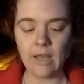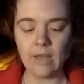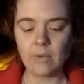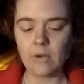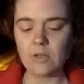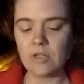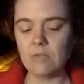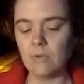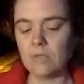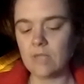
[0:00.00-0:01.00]
on
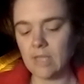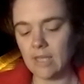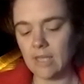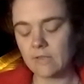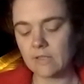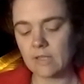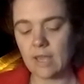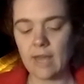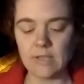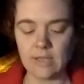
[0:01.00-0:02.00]
Persian motifs,
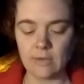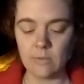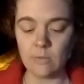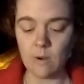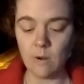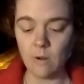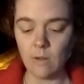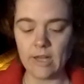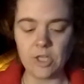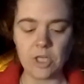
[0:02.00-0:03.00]
Celtic wool,
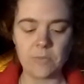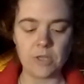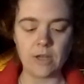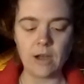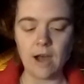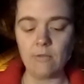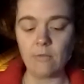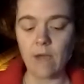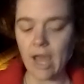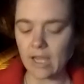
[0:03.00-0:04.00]
and Egyptian cotton
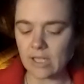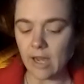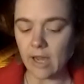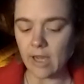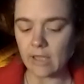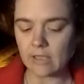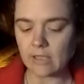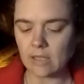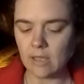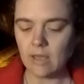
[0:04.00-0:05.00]
rag
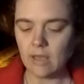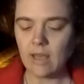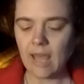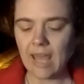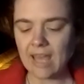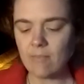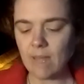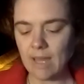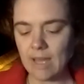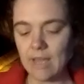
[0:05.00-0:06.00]
ties,
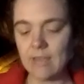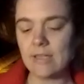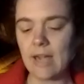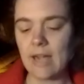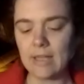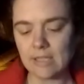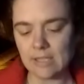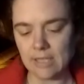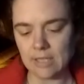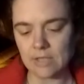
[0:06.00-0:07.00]
handmade, tightly
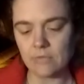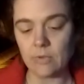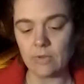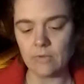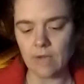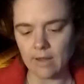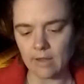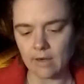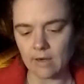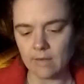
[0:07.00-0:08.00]
stitched, full of
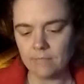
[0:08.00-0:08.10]
color.